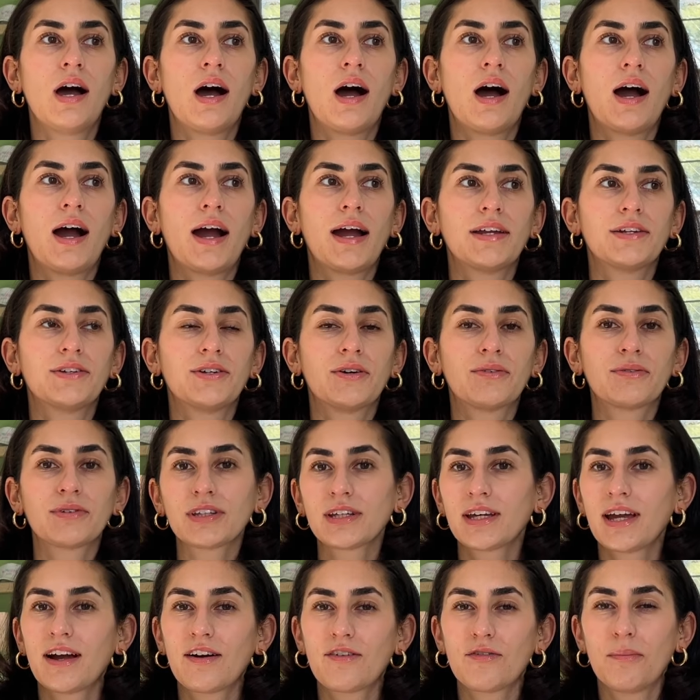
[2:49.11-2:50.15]
I don't
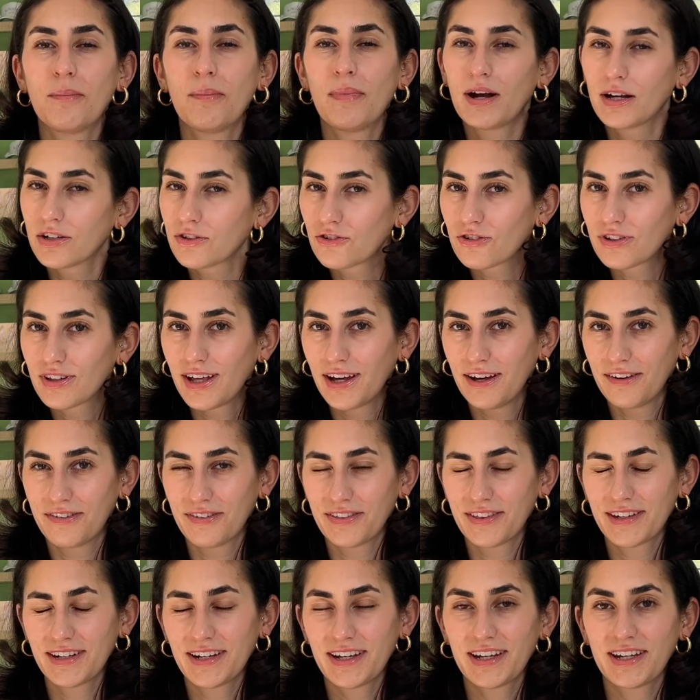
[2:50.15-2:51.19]
really have much left
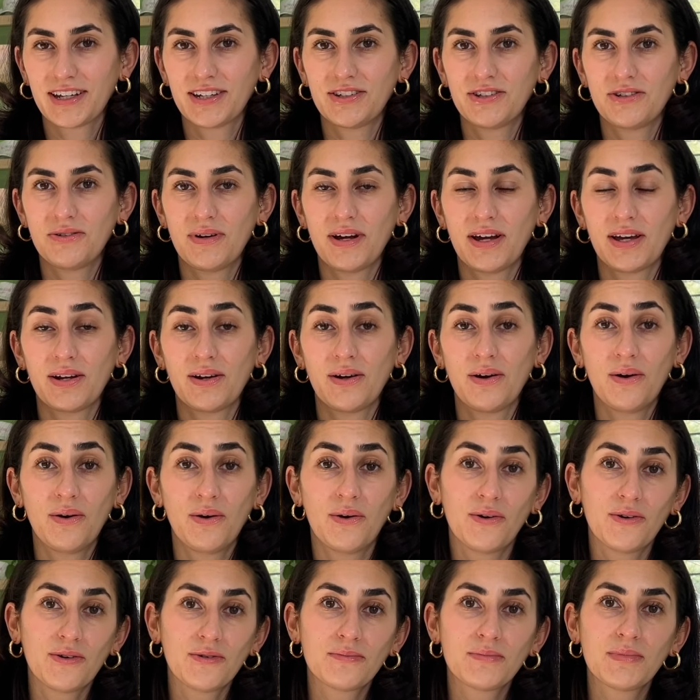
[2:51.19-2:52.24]
that I can do at
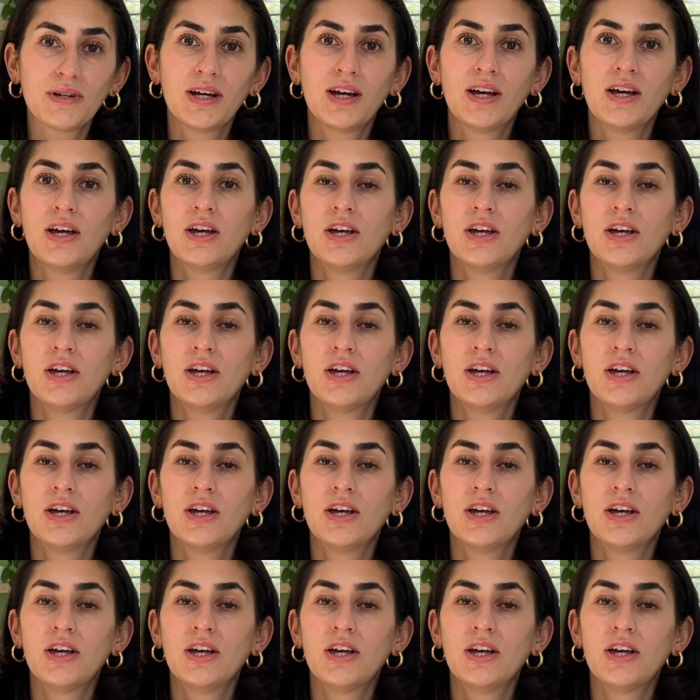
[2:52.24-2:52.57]
home.